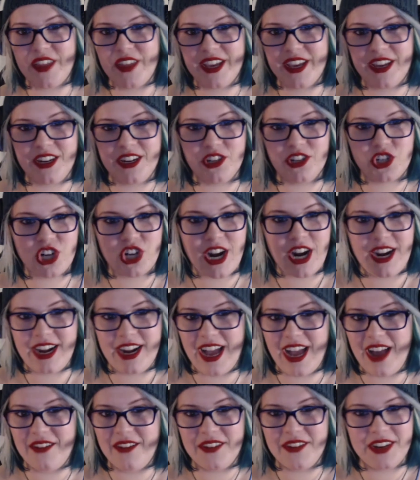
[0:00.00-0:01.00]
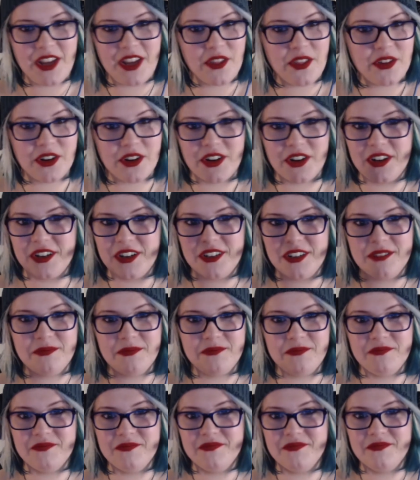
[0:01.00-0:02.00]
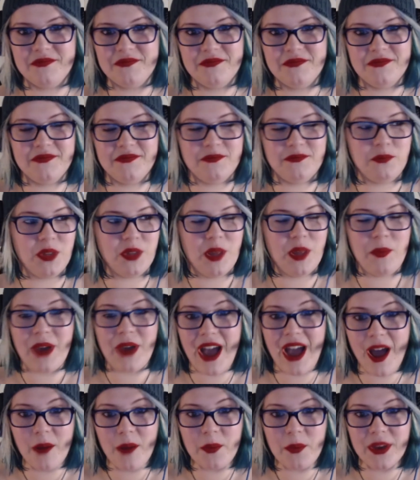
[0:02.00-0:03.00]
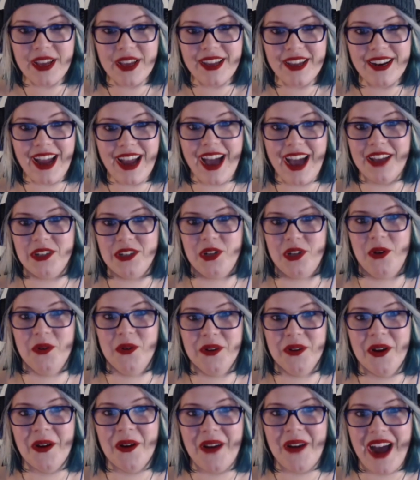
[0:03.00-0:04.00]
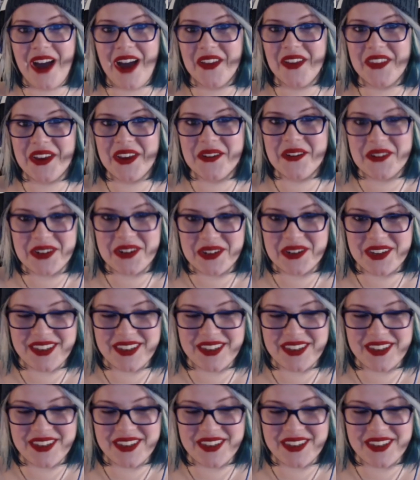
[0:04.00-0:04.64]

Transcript: gonna try to have another blip happen? I don't know how they would